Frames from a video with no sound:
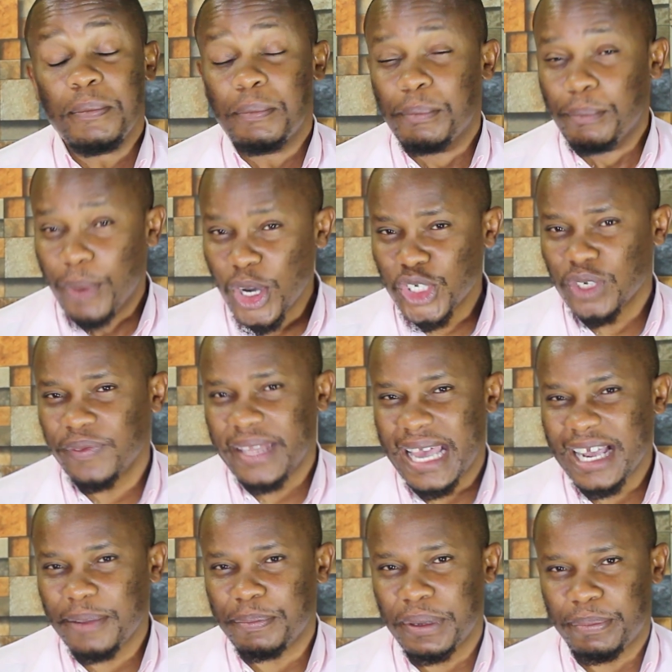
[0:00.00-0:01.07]
Most of the
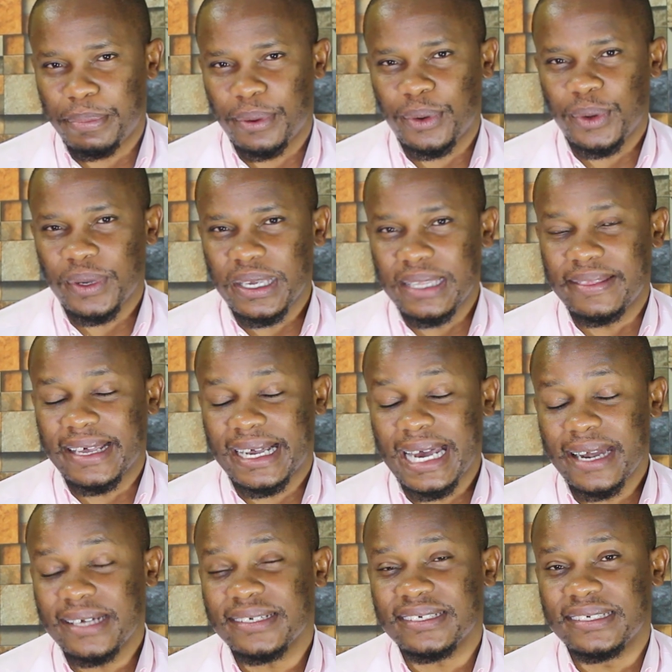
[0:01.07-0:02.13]
young people in the
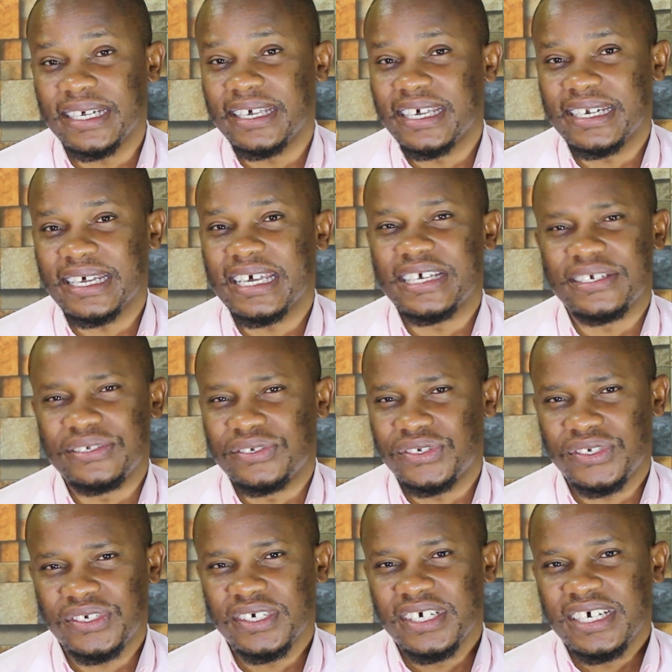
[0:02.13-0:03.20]
current day and
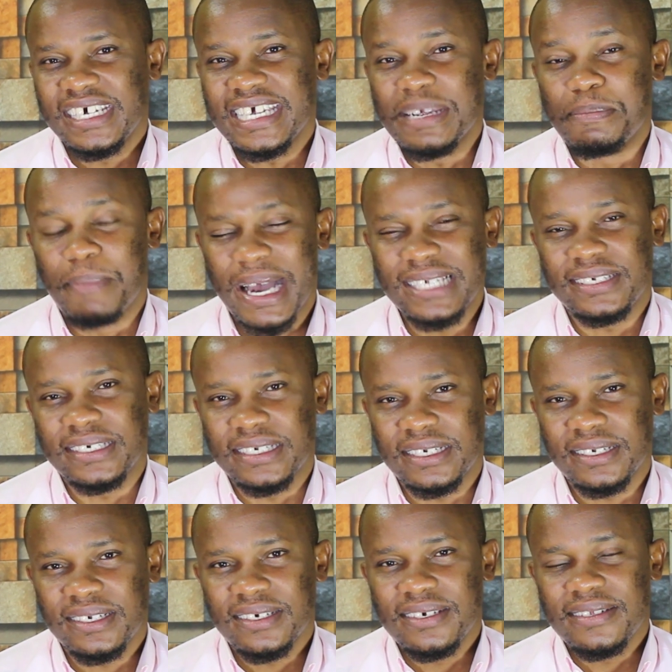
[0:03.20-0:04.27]
age imagine
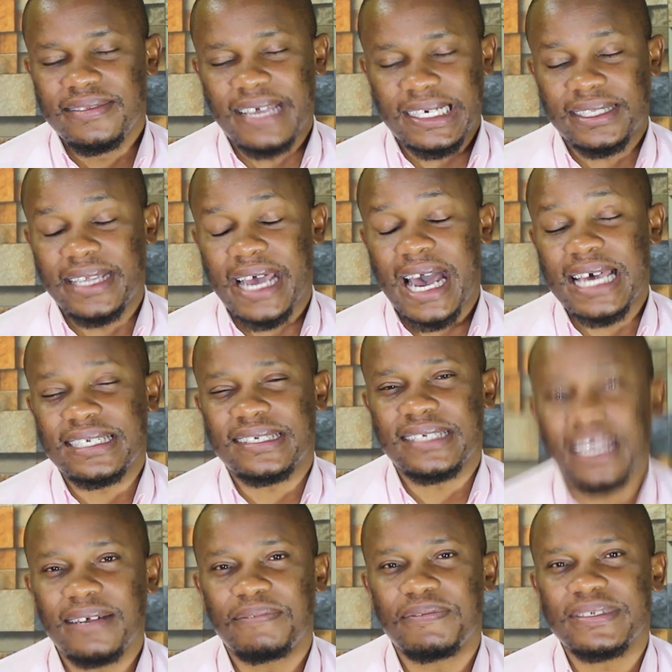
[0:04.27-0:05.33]
that they are
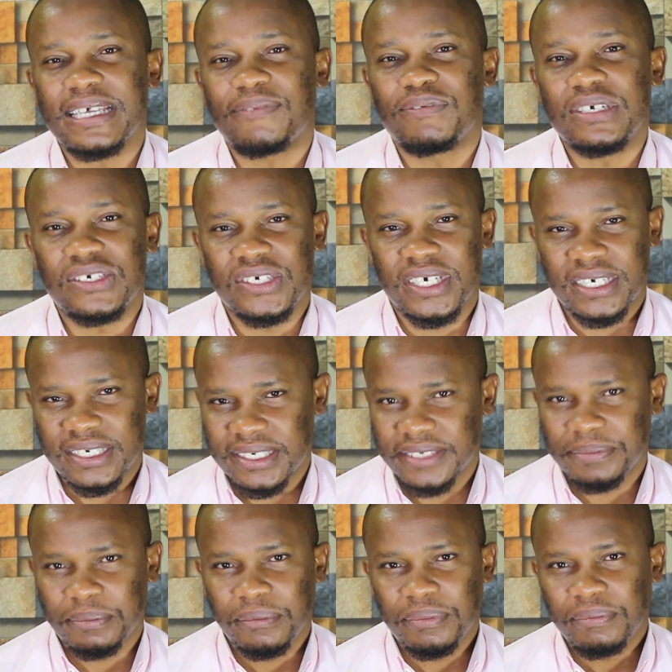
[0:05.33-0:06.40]
self-sufficient.
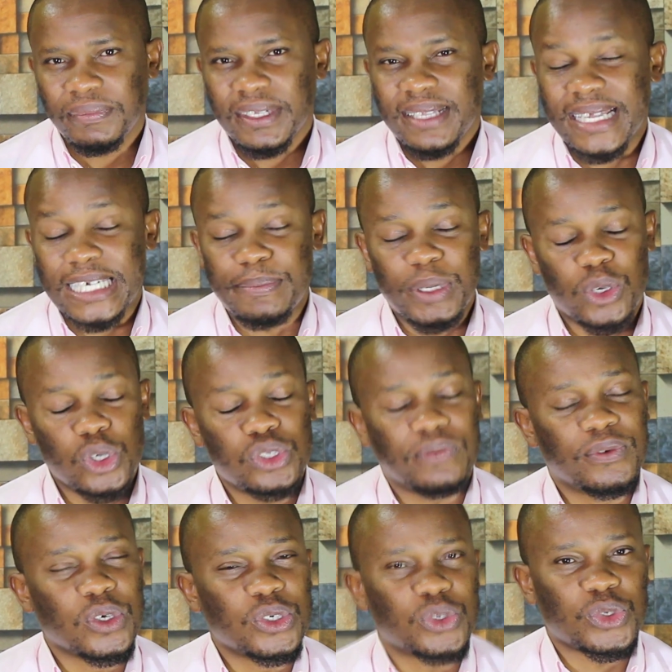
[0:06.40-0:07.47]
That's because
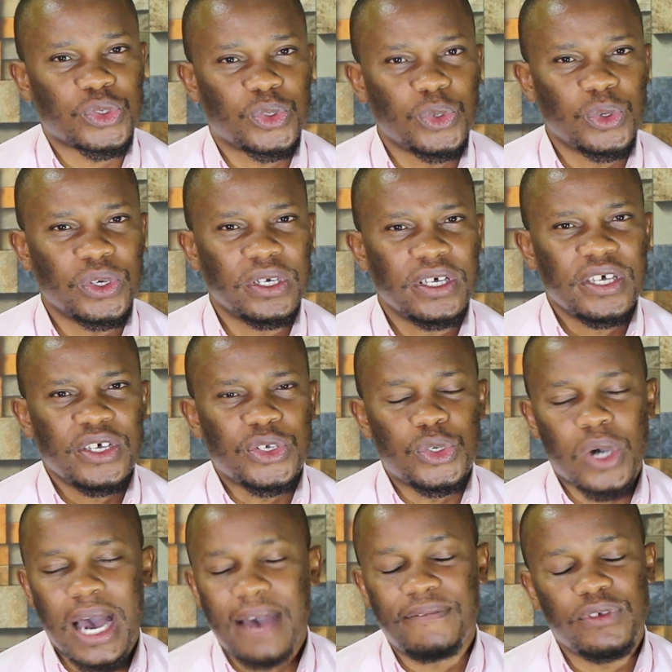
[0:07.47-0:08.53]
you're going to school,
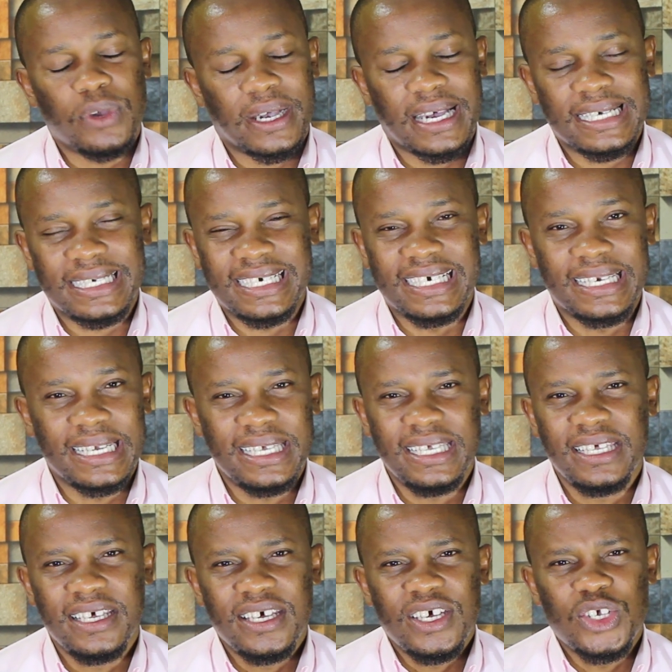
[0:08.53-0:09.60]
you have your degree,
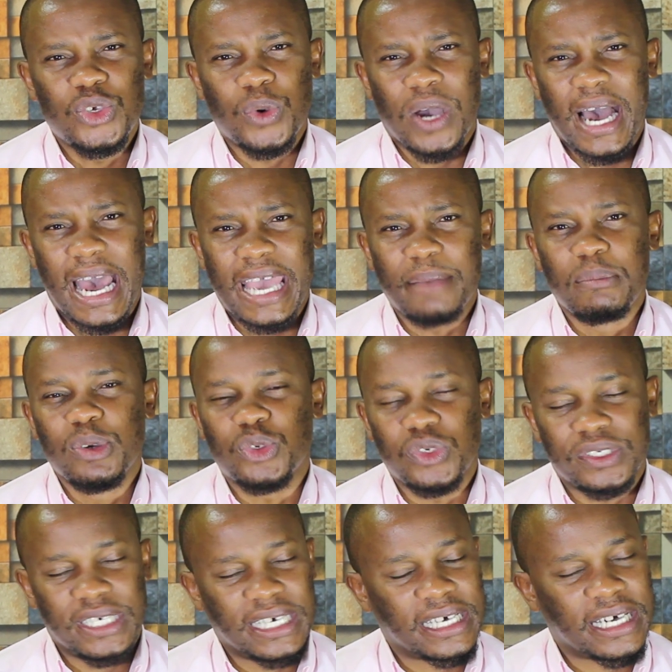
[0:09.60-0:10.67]
you are able to
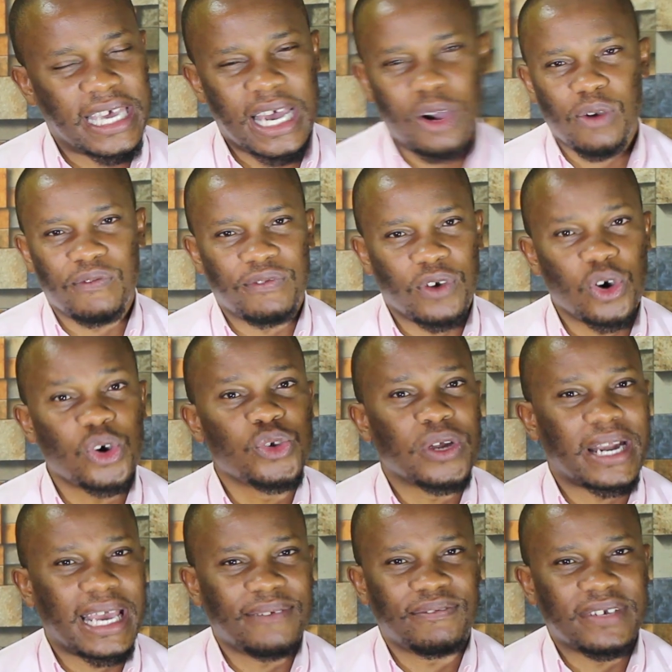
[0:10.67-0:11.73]
take care of all
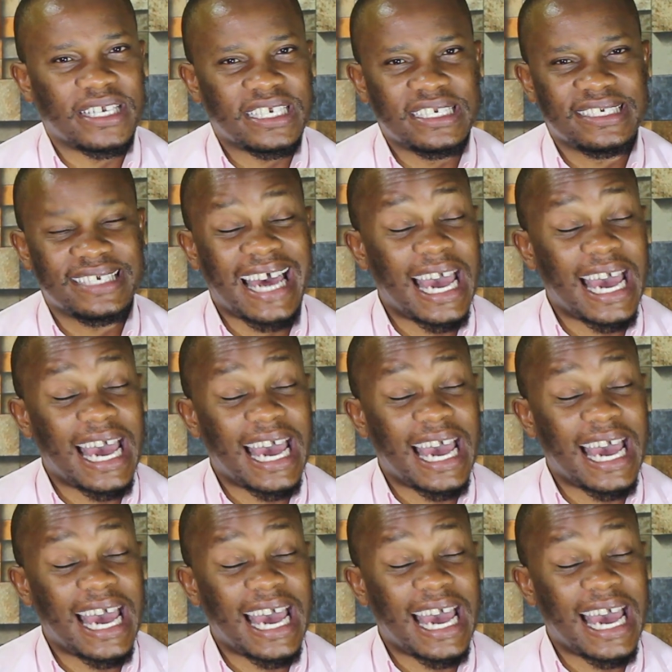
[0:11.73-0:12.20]
your life needs.